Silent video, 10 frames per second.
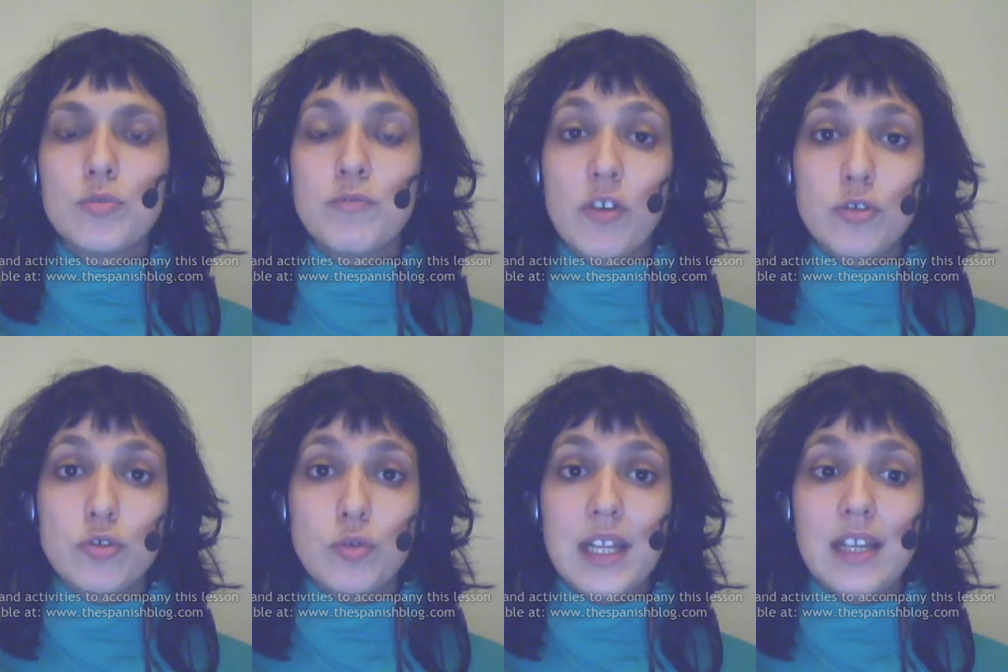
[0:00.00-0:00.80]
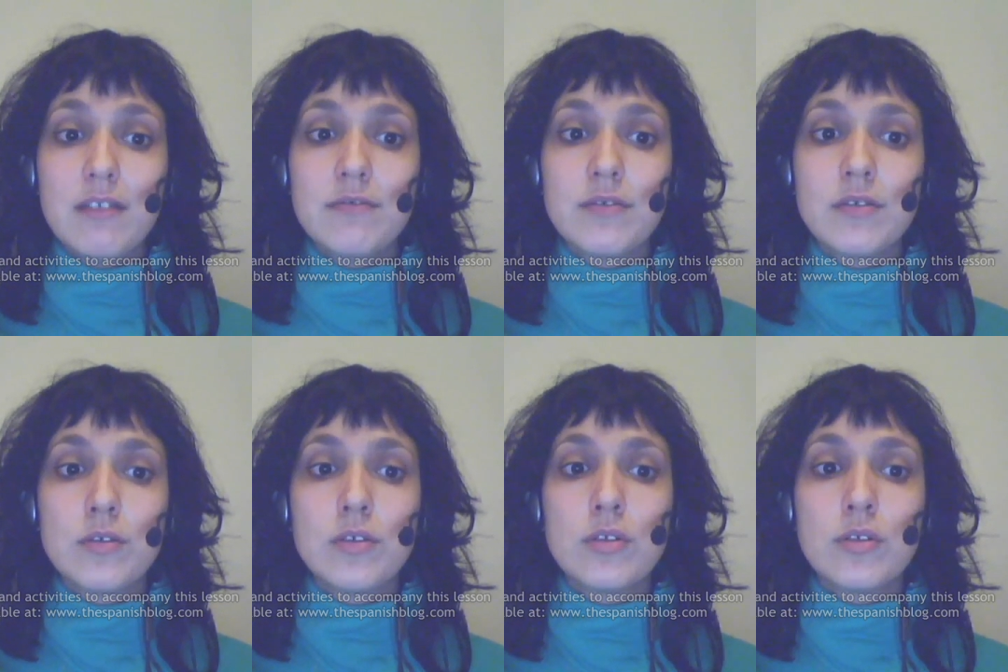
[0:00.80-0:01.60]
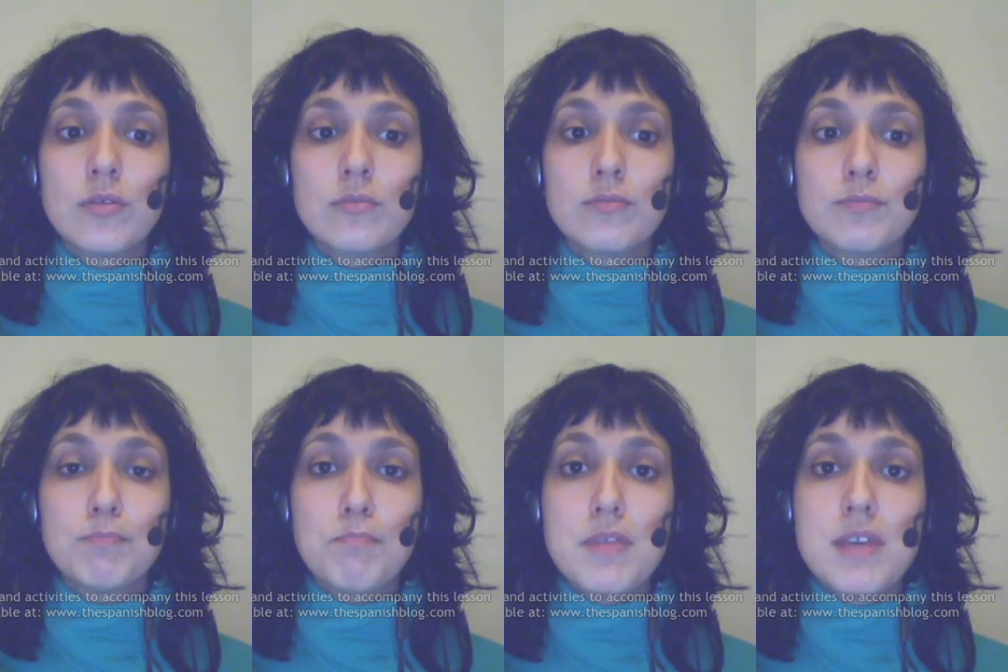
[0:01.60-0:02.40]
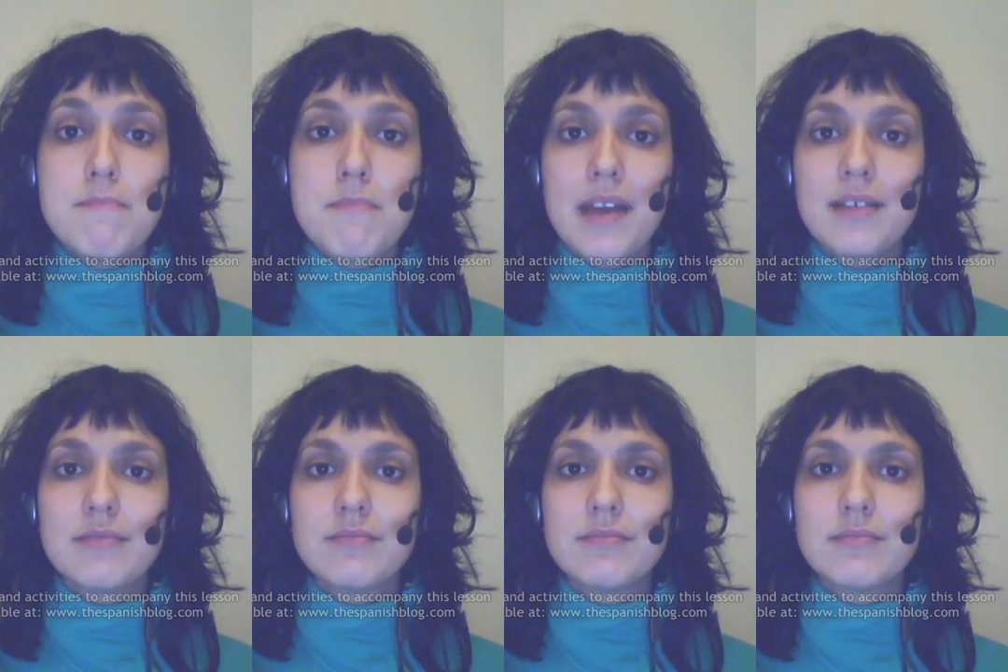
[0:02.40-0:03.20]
for you live, vive,